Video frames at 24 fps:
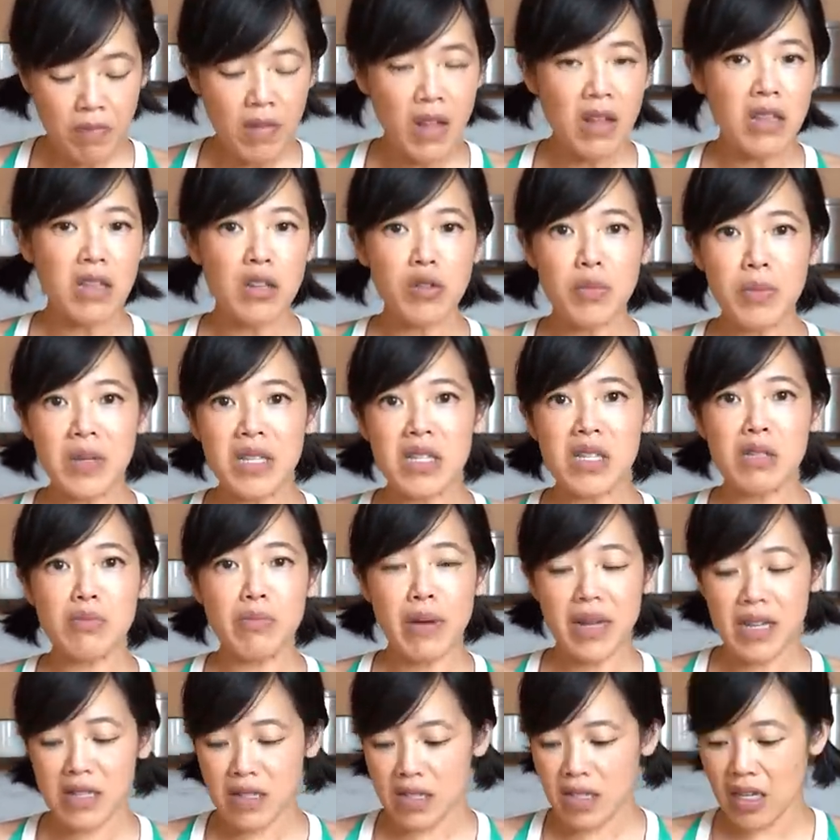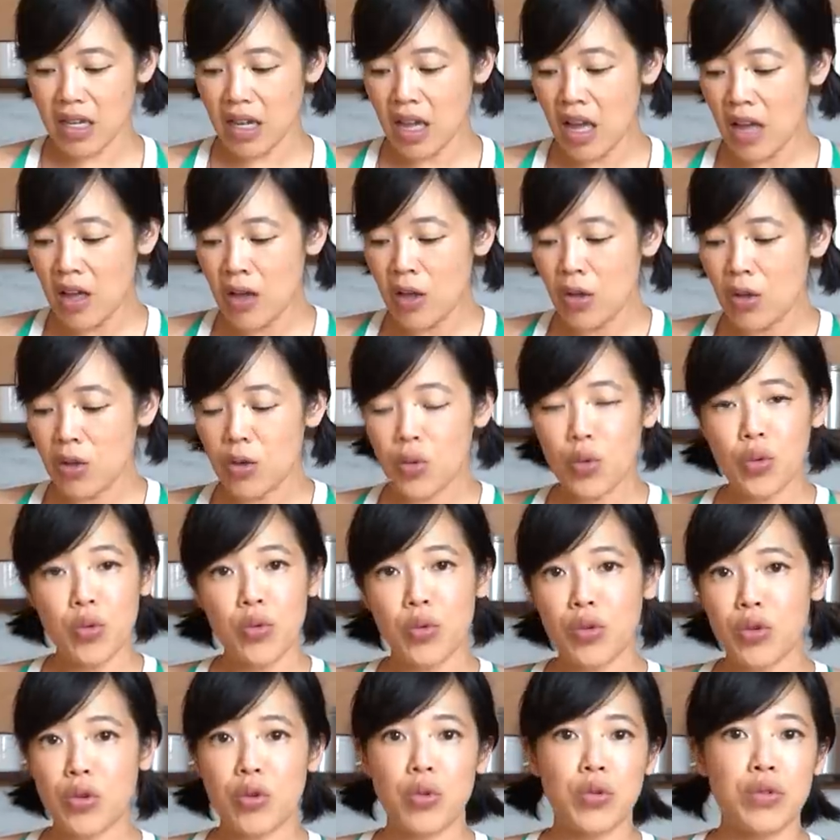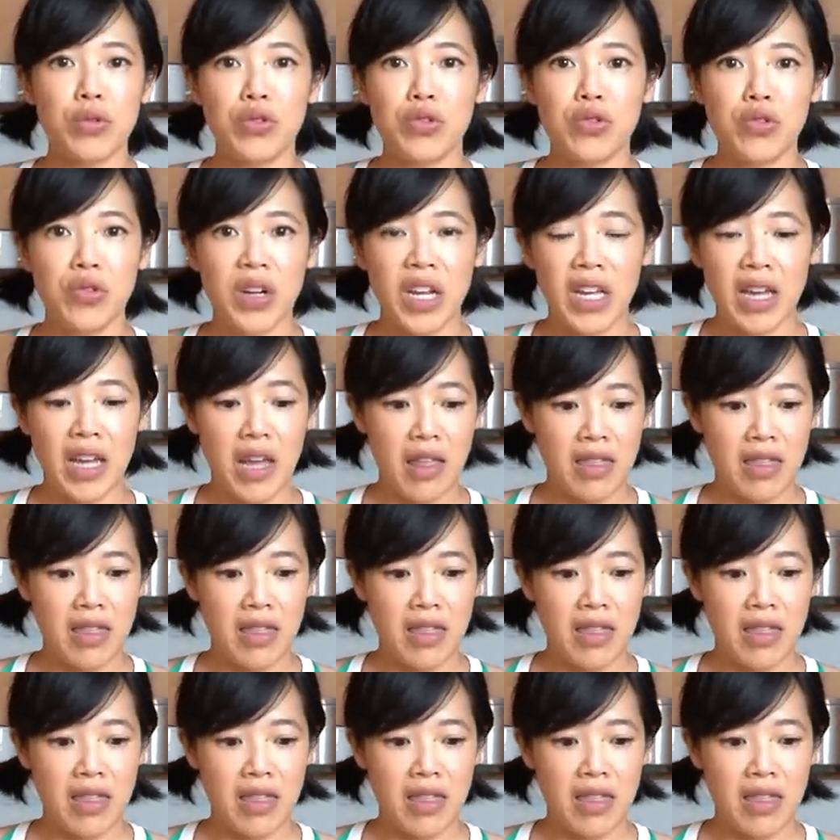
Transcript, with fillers: a little bit spicy, cool, cool drink,